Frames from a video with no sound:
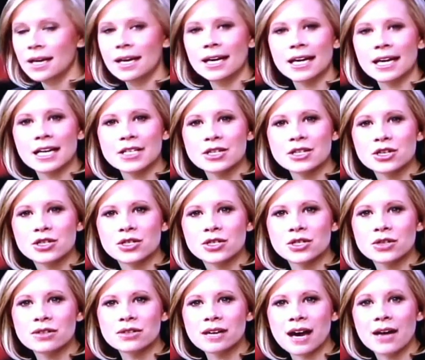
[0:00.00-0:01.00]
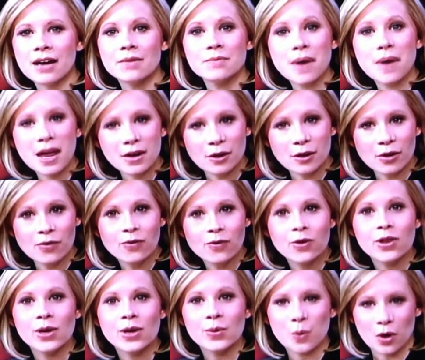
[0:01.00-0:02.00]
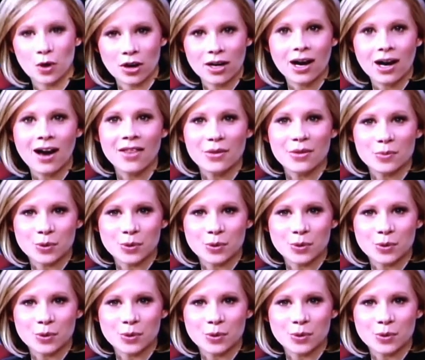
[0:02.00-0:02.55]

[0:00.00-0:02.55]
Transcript: Each student got a medal for their work on the